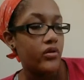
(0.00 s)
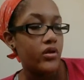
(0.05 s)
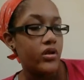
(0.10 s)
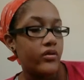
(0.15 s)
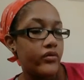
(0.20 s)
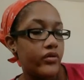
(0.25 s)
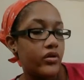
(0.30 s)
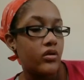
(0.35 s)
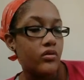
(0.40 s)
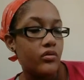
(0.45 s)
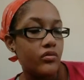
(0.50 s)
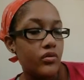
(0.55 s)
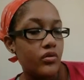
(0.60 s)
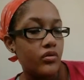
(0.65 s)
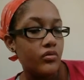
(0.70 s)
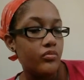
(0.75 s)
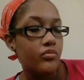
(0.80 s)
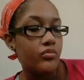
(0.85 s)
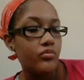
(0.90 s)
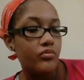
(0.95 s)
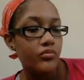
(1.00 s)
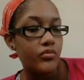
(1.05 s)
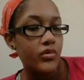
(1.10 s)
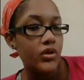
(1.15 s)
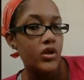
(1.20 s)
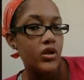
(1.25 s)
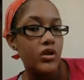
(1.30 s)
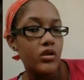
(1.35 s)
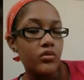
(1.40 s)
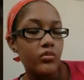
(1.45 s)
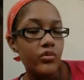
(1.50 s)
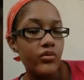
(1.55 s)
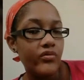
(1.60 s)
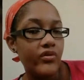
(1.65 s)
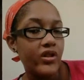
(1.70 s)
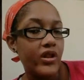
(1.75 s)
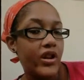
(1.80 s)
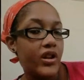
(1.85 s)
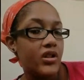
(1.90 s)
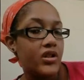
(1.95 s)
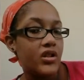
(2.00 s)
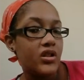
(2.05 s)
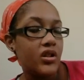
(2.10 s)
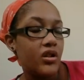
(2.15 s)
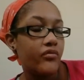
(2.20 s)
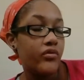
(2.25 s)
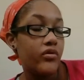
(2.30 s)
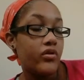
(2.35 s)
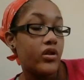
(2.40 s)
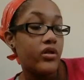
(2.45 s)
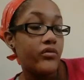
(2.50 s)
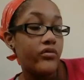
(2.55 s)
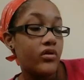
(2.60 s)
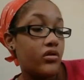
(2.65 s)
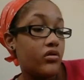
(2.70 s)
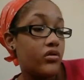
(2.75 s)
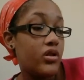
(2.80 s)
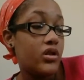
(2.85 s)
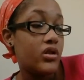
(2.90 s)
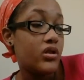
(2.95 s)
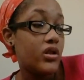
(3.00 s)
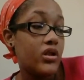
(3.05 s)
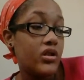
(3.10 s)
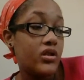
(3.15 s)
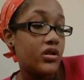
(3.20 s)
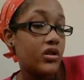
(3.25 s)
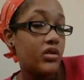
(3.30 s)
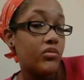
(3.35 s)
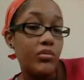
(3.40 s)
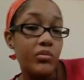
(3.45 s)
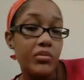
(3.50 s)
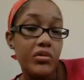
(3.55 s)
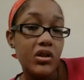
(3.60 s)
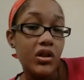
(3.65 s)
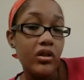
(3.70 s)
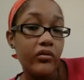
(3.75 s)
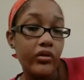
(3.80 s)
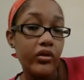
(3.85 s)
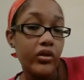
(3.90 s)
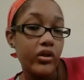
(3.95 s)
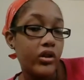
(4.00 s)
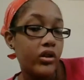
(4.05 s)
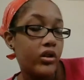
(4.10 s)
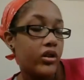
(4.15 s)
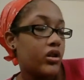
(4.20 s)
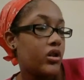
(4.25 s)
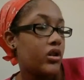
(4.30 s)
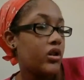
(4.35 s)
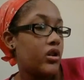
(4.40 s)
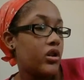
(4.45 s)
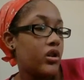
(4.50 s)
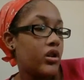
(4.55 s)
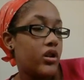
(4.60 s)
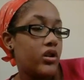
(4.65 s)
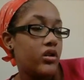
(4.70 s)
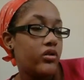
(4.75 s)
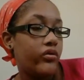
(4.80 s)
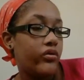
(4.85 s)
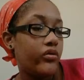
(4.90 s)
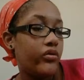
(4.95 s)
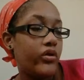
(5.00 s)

even though, or, you know, we relate it to suffering, even though he doesn't seem to be suffering. He's just